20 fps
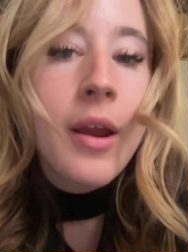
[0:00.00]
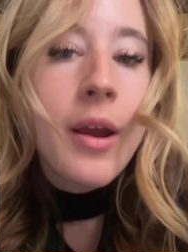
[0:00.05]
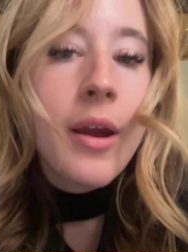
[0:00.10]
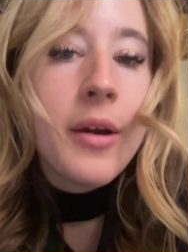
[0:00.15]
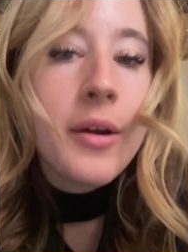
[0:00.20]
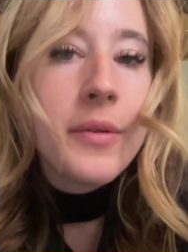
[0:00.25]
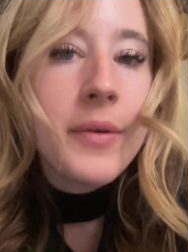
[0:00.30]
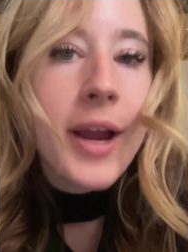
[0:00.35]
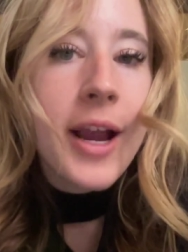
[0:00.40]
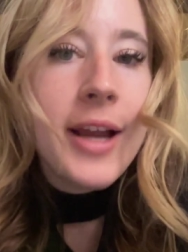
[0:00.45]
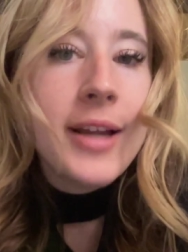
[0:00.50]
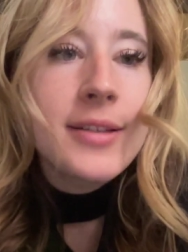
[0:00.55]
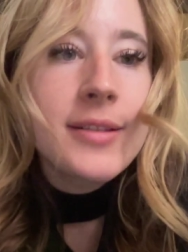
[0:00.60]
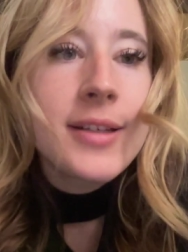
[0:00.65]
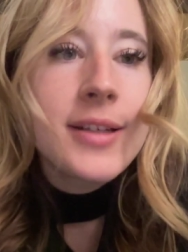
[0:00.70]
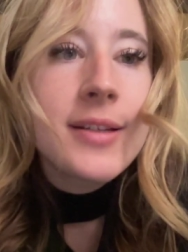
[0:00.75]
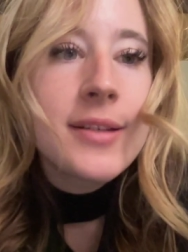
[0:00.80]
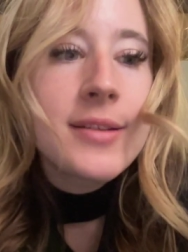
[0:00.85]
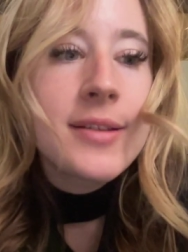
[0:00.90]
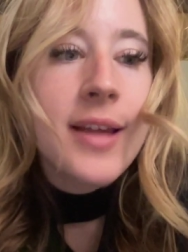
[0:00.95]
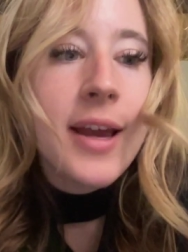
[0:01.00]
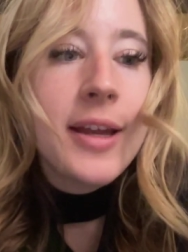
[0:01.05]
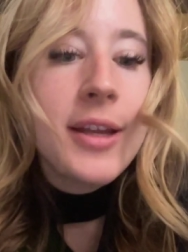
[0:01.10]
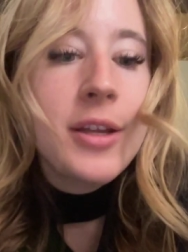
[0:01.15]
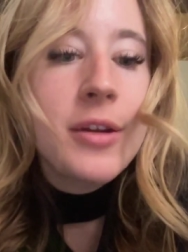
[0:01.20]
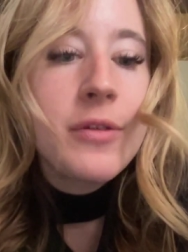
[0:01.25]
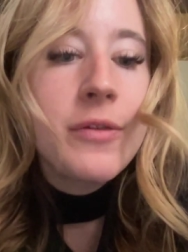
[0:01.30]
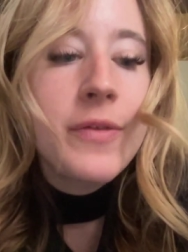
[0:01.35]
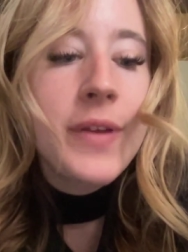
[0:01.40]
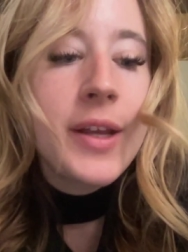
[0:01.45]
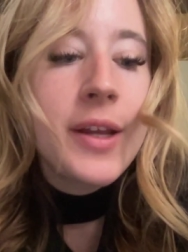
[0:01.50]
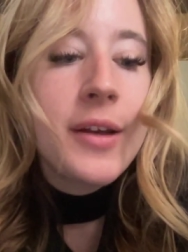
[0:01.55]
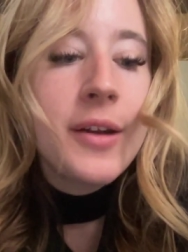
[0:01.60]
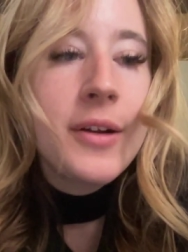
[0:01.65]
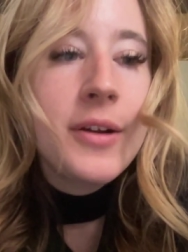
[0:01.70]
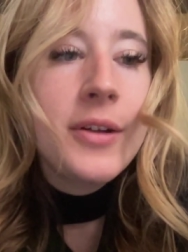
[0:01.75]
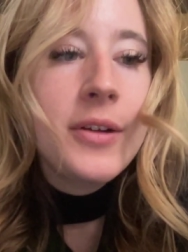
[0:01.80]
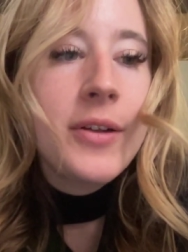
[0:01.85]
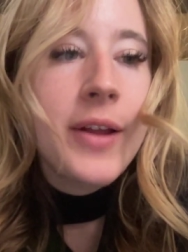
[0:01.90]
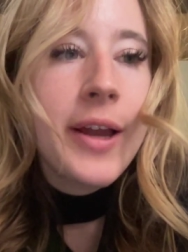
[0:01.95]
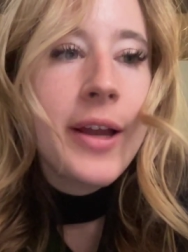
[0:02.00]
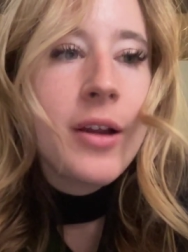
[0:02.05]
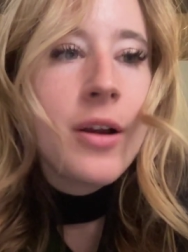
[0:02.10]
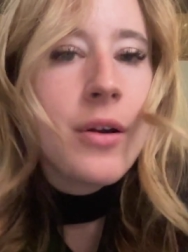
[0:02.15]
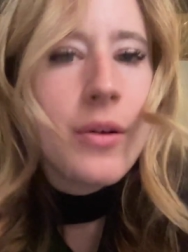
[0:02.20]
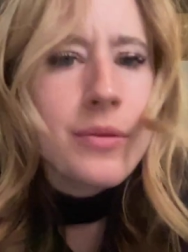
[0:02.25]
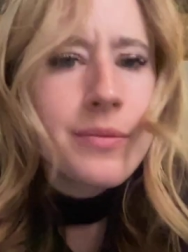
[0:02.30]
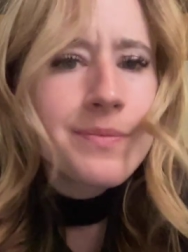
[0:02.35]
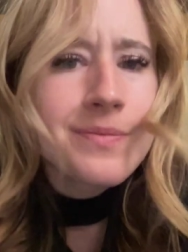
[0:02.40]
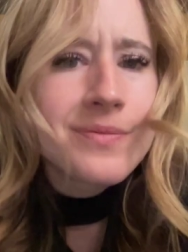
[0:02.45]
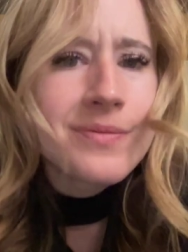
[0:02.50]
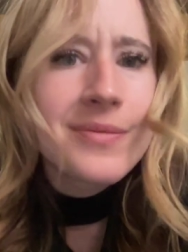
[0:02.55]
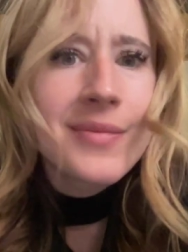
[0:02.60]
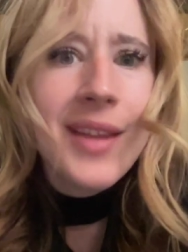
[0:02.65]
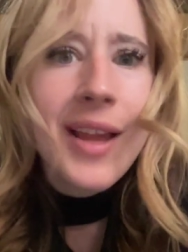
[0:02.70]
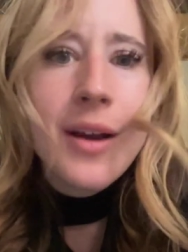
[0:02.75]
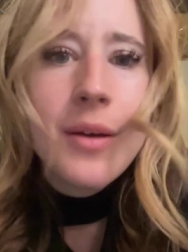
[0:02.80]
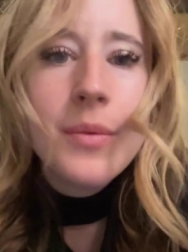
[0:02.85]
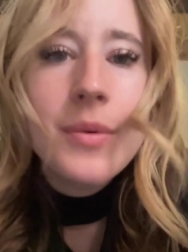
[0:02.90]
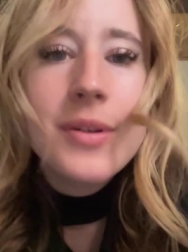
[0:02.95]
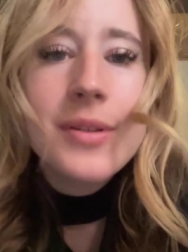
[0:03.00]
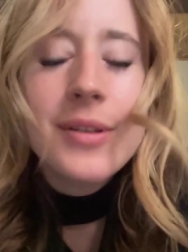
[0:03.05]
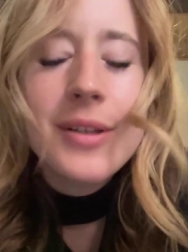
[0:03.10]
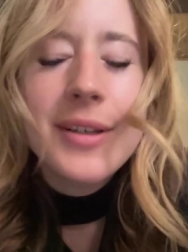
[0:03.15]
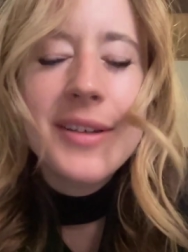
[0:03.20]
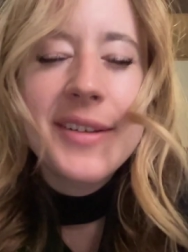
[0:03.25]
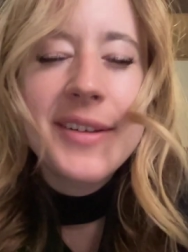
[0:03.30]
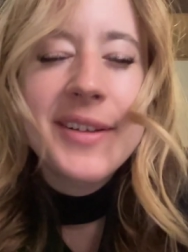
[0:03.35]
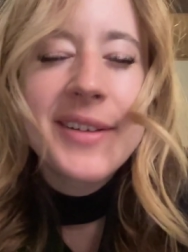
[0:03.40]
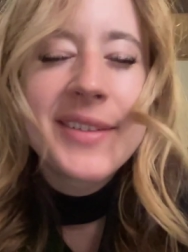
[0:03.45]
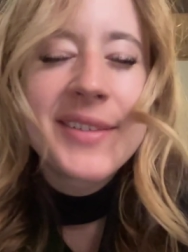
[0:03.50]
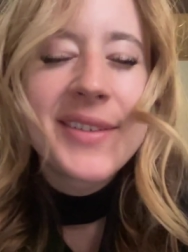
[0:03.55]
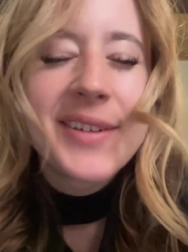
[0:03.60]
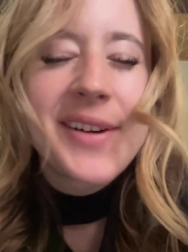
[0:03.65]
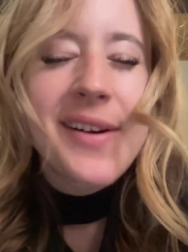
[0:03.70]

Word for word: arises that you feel like, oh, that was a